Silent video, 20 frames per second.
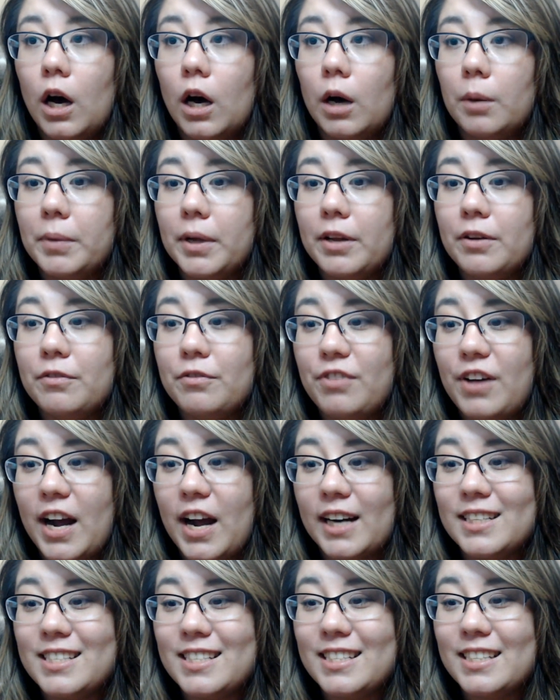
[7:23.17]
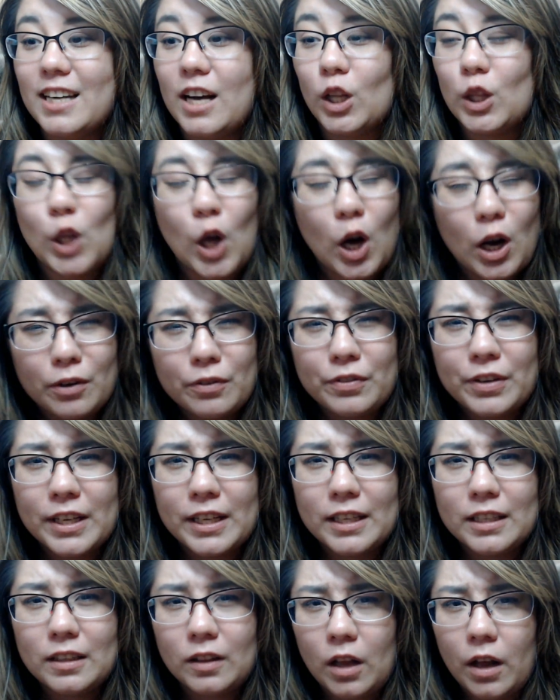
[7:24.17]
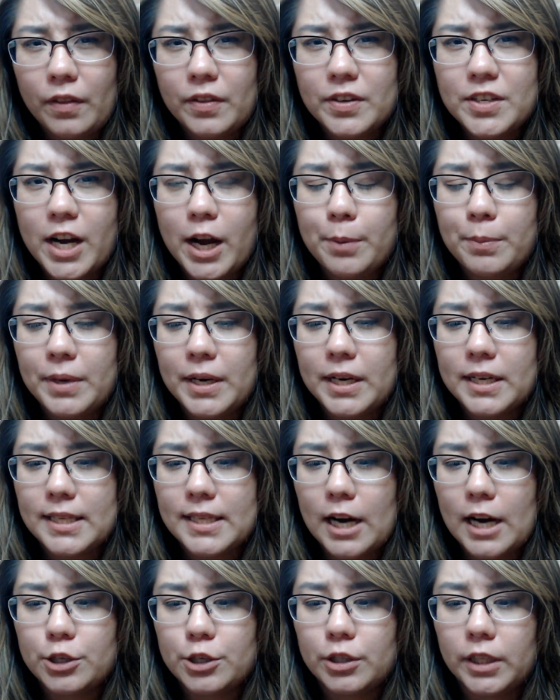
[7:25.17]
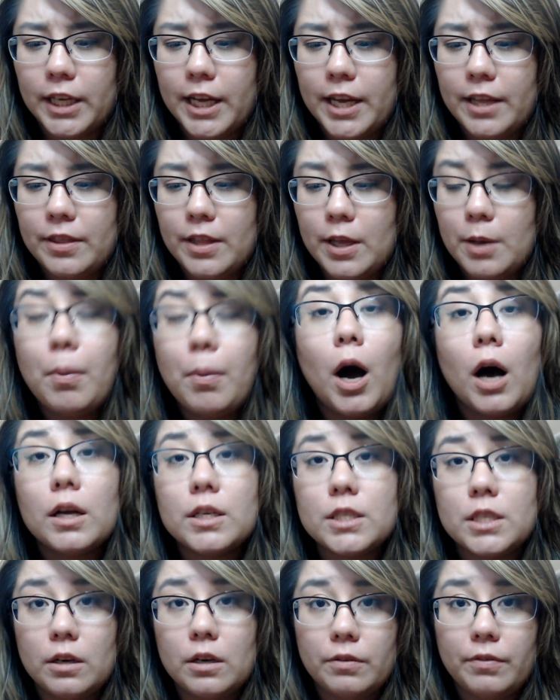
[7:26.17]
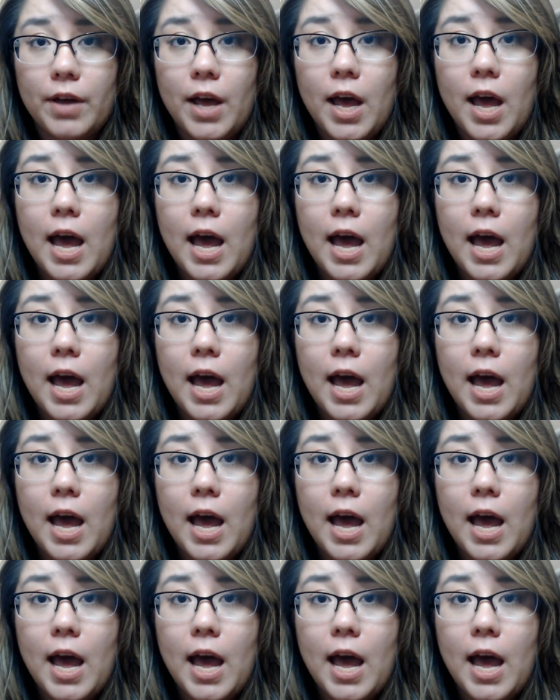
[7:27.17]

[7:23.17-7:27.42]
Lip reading: In fact, a lot of the time, it is actually the positive